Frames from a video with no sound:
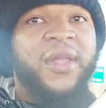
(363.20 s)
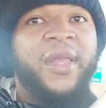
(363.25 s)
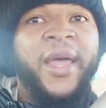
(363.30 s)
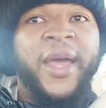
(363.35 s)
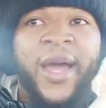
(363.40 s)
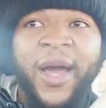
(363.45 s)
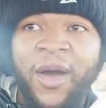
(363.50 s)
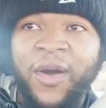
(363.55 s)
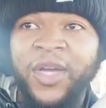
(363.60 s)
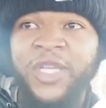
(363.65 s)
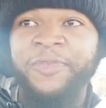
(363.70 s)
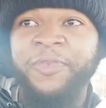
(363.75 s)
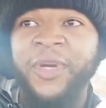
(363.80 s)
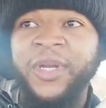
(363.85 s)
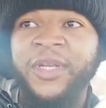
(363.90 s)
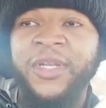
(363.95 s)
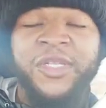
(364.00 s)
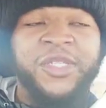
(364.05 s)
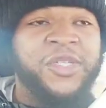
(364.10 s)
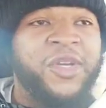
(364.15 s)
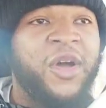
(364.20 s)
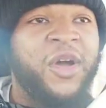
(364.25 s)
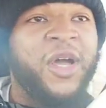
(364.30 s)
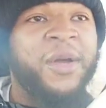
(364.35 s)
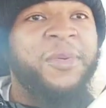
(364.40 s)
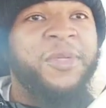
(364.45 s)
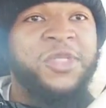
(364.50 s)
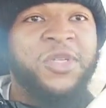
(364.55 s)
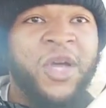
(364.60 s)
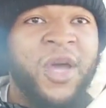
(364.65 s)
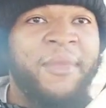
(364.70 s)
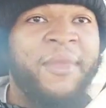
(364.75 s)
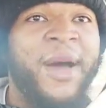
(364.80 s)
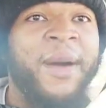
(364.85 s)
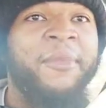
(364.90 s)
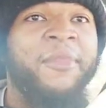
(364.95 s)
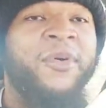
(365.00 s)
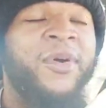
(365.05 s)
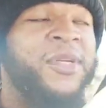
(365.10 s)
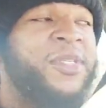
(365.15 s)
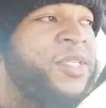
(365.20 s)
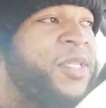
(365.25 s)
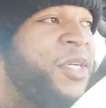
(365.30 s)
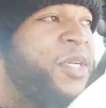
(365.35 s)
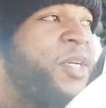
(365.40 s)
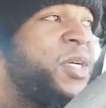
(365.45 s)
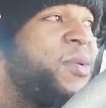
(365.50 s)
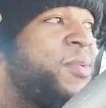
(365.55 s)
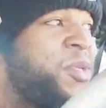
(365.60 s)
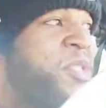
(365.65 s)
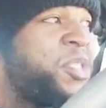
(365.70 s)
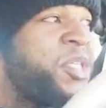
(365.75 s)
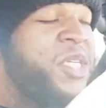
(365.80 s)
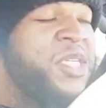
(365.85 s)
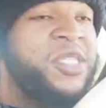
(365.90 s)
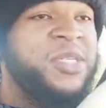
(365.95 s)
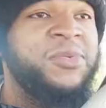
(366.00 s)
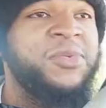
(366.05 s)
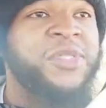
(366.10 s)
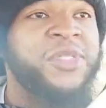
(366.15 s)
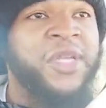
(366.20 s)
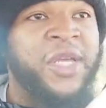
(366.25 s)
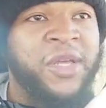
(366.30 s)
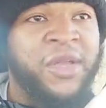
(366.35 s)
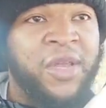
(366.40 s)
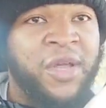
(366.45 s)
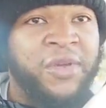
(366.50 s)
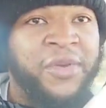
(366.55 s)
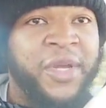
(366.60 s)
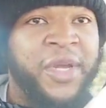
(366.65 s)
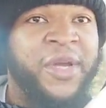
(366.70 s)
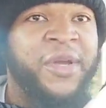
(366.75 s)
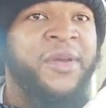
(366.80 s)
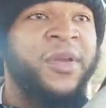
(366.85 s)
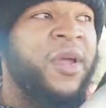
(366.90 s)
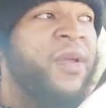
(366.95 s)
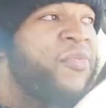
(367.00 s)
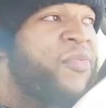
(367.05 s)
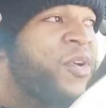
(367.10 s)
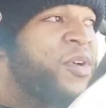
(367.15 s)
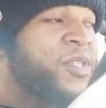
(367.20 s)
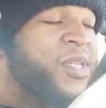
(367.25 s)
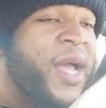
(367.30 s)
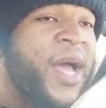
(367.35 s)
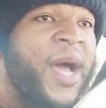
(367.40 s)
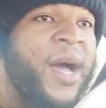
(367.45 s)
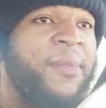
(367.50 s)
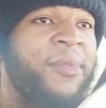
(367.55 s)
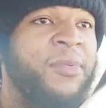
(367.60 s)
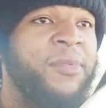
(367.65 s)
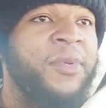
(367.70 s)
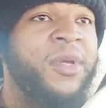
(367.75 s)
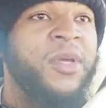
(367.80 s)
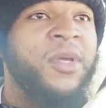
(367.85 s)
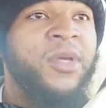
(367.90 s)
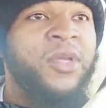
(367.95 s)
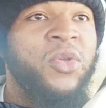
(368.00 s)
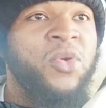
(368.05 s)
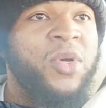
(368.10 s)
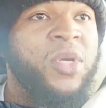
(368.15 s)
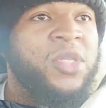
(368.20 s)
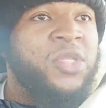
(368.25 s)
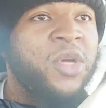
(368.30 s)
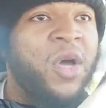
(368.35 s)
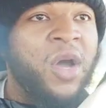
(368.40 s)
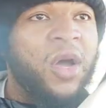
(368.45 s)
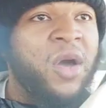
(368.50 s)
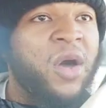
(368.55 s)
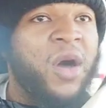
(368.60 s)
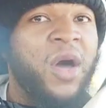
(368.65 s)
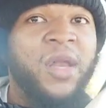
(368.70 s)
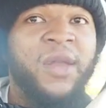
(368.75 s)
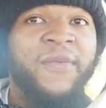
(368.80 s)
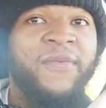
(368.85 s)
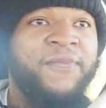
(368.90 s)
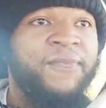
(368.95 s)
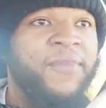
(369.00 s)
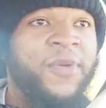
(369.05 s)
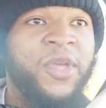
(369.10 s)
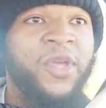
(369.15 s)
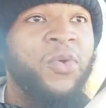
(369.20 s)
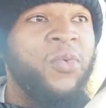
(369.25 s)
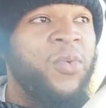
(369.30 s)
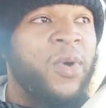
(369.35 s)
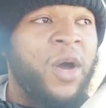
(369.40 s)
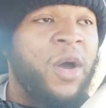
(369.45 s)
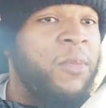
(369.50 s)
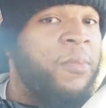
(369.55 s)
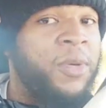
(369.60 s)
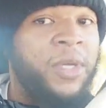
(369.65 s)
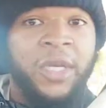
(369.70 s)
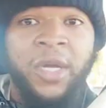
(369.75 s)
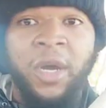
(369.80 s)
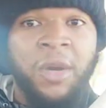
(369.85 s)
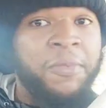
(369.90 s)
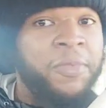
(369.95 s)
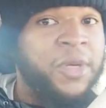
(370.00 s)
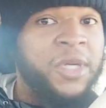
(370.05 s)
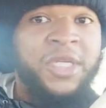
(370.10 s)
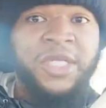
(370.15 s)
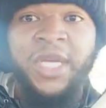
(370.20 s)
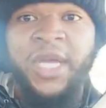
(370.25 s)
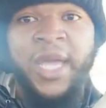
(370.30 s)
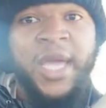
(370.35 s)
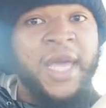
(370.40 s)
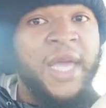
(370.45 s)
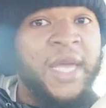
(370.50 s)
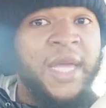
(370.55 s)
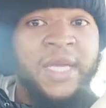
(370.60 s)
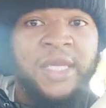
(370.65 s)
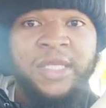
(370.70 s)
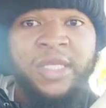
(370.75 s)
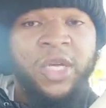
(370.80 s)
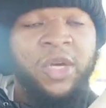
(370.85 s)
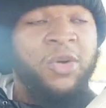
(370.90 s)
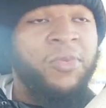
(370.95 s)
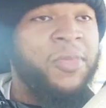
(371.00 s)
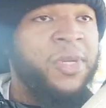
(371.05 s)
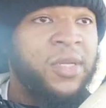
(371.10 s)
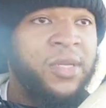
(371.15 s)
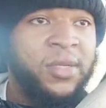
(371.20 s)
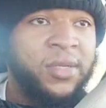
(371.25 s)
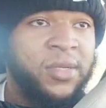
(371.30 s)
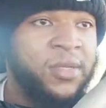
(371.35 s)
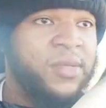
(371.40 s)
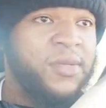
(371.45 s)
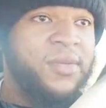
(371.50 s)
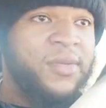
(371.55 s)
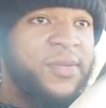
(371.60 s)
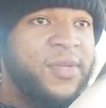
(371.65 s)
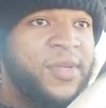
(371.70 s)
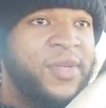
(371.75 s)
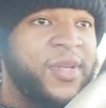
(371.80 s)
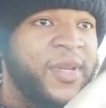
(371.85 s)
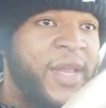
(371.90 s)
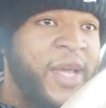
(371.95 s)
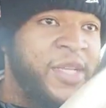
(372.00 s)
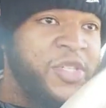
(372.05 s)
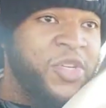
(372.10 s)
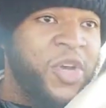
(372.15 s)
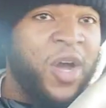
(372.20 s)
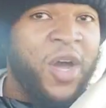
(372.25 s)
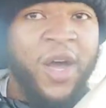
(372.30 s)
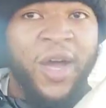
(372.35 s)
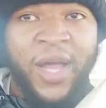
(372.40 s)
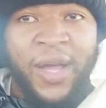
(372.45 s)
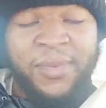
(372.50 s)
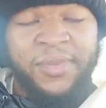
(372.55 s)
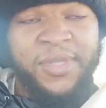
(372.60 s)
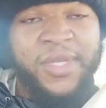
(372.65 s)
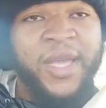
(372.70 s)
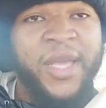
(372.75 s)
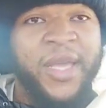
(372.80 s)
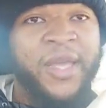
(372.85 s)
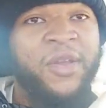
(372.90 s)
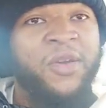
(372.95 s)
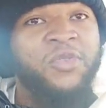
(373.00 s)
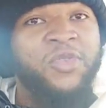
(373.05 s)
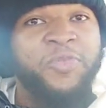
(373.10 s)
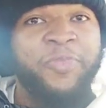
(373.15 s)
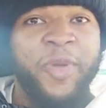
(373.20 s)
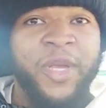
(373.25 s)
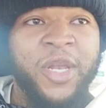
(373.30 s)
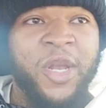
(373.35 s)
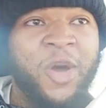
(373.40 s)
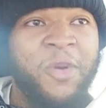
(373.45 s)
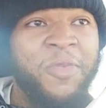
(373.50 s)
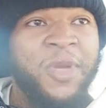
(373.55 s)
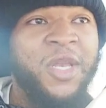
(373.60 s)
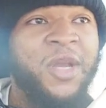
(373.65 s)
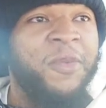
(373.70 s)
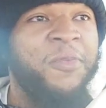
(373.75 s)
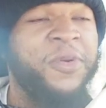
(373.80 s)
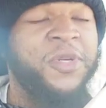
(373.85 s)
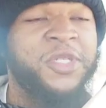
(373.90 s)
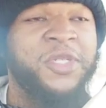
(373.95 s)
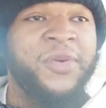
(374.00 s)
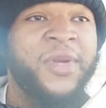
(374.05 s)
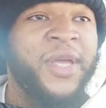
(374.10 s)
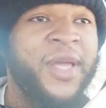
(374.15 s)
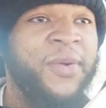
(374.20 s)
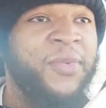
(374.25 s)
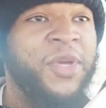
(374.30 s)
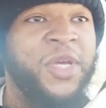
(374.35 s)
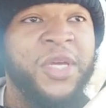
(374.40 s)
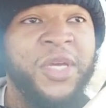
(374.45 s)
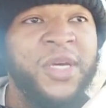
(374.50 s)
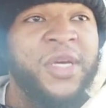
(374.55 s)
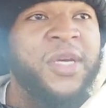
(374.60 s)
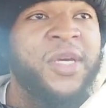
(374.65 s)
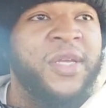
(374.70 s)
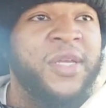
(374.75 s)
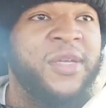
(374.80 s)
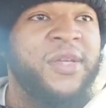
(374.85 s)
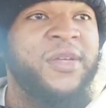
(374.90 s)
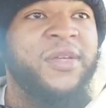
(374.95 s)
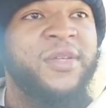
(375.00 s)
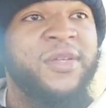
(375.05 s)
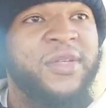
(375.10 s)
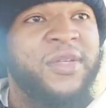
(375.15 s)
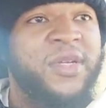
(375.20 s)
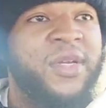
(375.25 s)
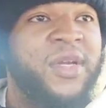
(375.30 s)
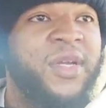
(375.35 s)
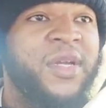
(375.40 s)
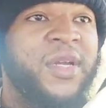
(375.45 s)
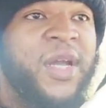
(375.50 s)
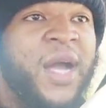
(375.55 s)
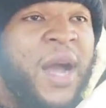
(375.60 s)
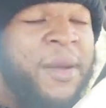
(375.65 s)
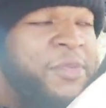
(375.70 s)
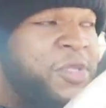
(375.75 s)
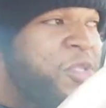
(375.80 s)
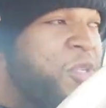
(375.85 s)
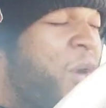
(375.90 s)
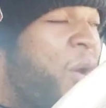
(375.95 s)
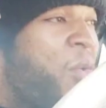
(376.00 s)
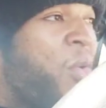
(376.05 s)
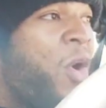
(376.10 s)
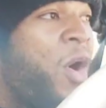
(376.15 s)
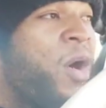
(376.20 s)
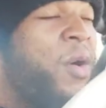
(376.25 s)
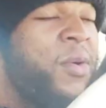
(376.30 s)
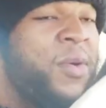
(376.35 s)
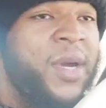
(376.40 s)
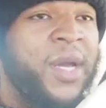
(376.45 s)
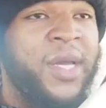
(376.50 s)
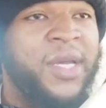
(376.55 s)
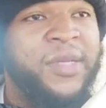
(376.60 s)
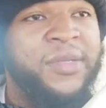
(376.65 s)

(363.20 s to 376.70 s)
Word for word: Like I always bring this song. That was a song by Boys in the Hood when Jeezy was still on there, their first album. You can talk all the you want, but don't put your hands on me. That's all I'm saying. Don't spit on me. Don't put your hand. We good. I'm just gonna walk away.